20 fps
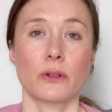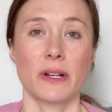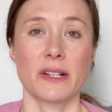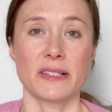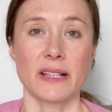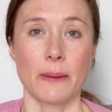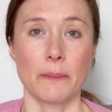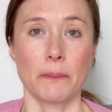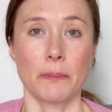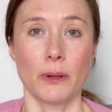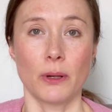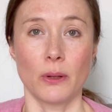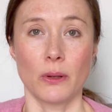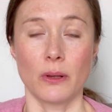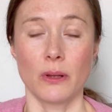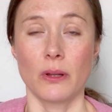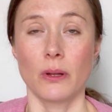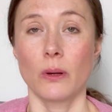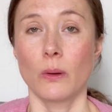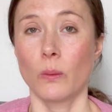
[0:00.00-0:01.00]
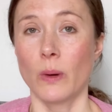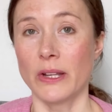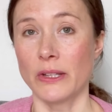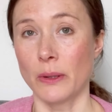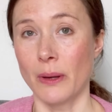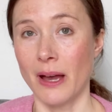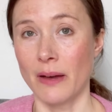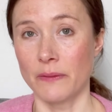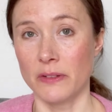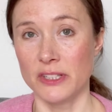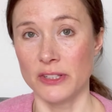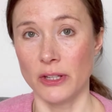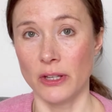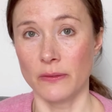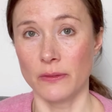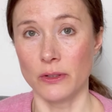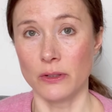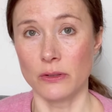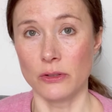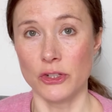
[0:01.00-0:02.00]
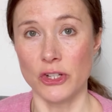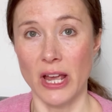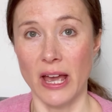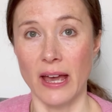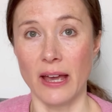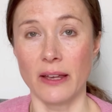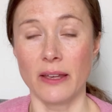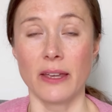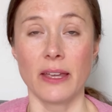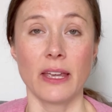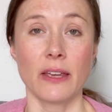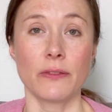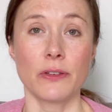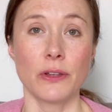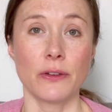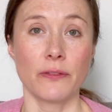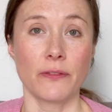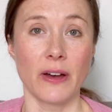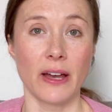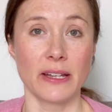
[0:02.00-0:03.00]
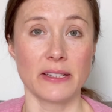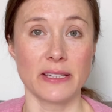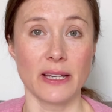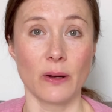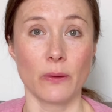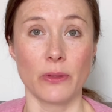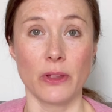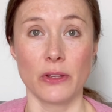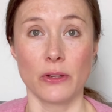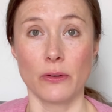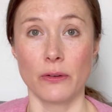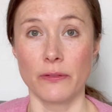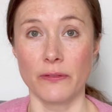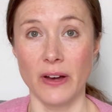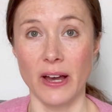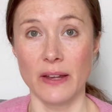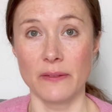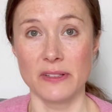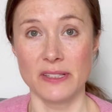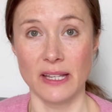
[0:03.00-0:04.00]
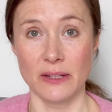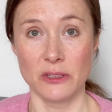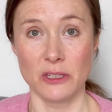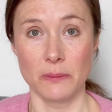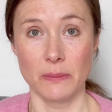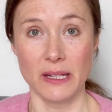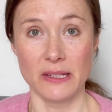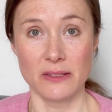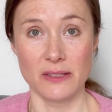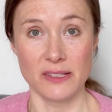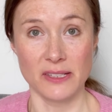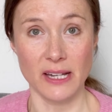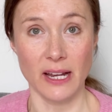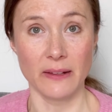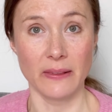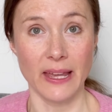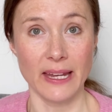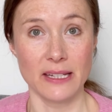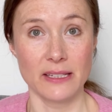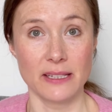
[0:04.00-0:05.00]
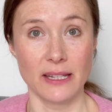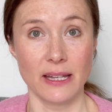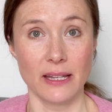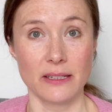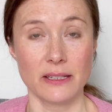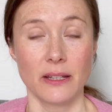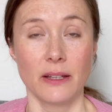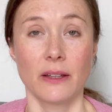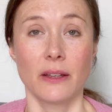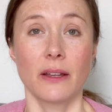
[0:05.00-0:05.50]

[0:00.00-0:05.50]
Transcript: example, when you have a cervical check, if you find out that you're 5 centimetres dilated,